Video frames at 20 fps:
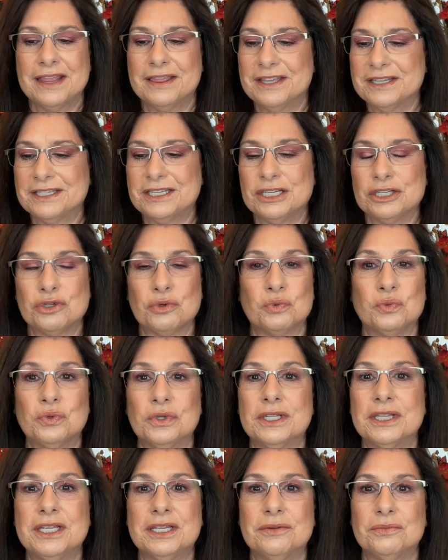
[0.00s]
This is
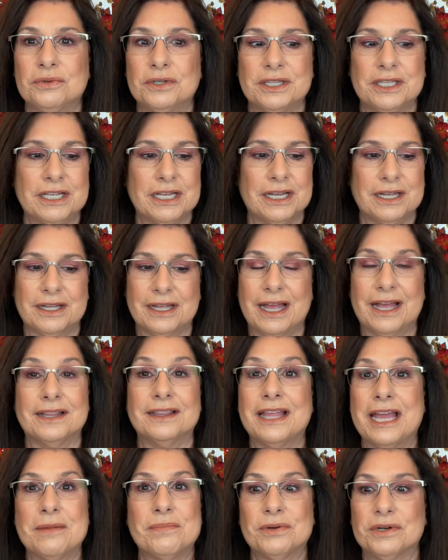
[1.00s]
really, really a
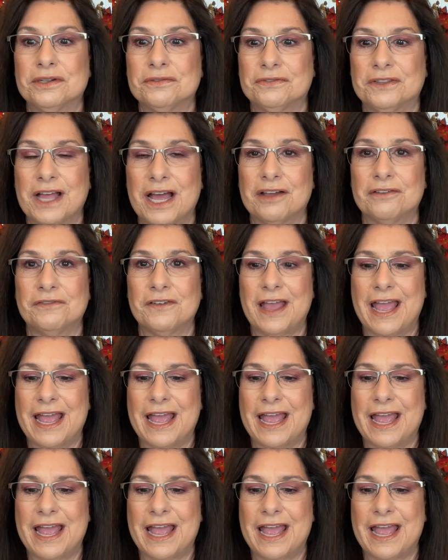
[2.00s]
labor of love,